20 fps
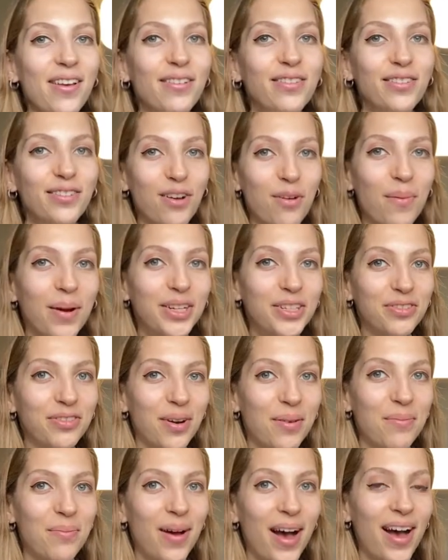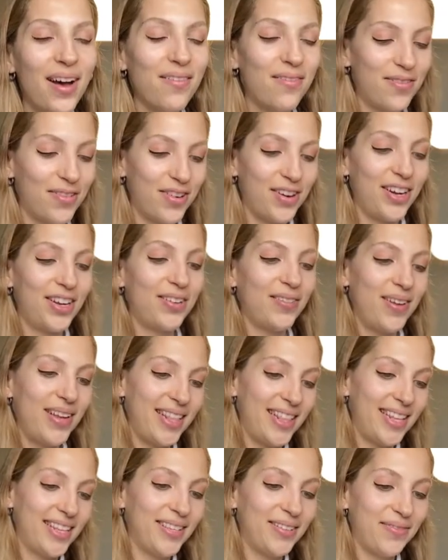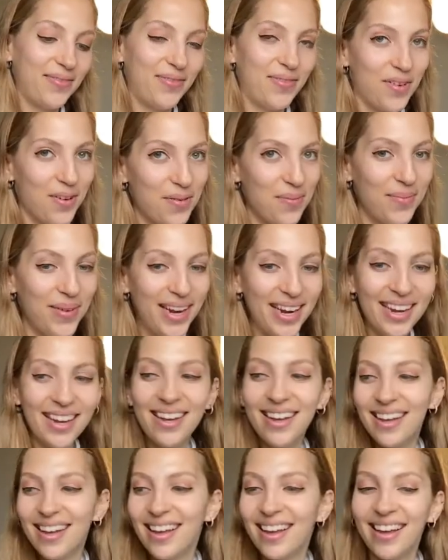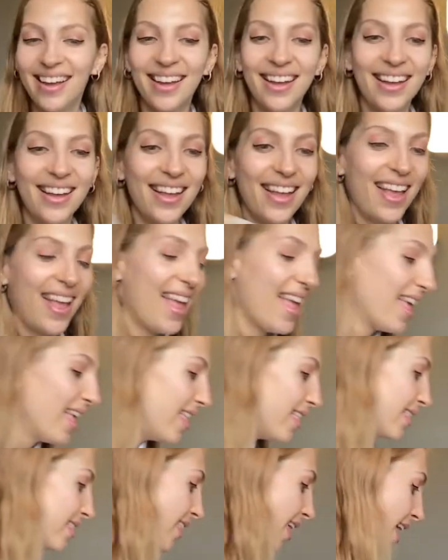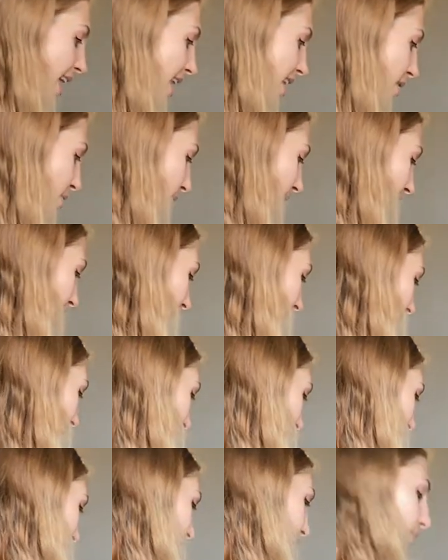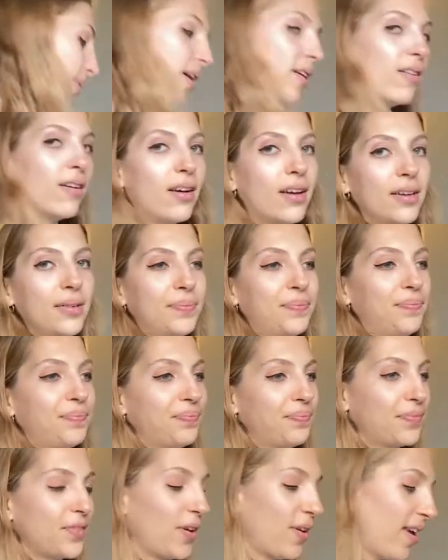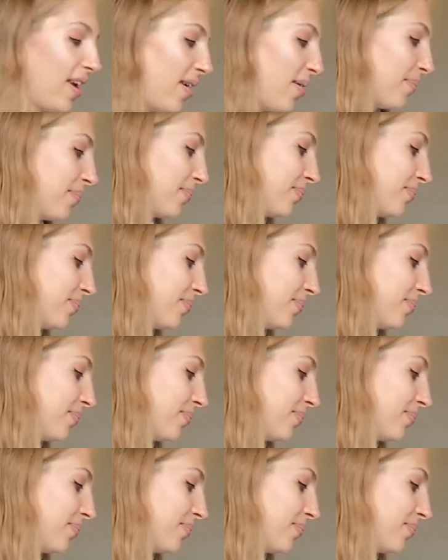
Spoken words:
you so much, grandpa, for doing this for me. Then we have, oh my God, okay,